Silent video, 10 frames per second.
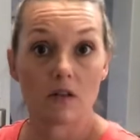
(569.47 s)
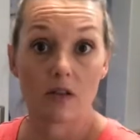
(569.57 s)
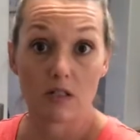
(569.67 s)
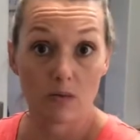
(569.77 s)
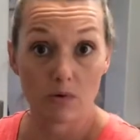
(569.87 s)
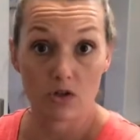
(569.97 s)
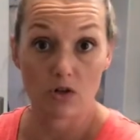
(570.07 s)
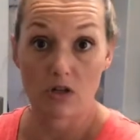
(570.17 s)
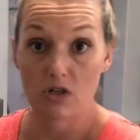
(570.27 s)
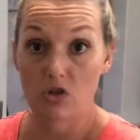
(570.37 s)
the temperature
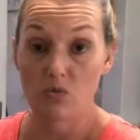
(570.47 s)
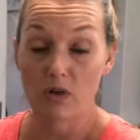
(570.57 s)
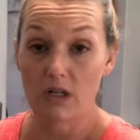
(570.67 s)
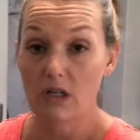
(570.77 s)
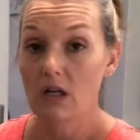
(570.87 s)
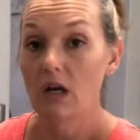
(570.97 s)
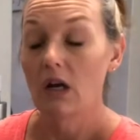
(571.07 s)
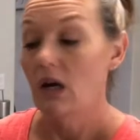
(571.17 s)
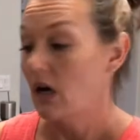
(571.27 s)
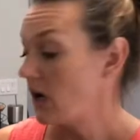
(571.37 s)
that you wanted,
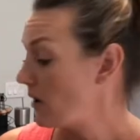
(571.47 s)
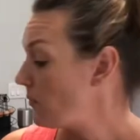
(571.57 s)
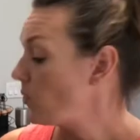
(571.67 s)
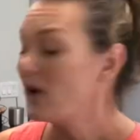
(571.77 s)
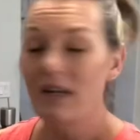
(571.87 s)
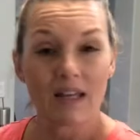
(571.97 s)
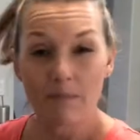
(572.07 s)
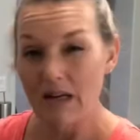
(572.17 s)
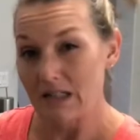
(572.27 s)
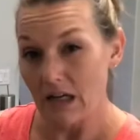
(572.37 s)
one, it
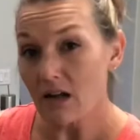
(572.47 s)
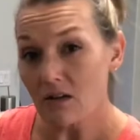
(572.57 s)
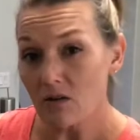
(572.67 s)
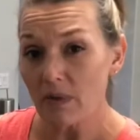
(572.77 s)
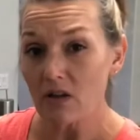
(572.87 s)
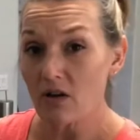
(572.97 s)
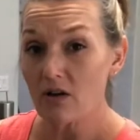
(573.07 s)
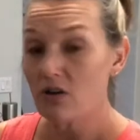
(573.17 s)
may take a little bit longer.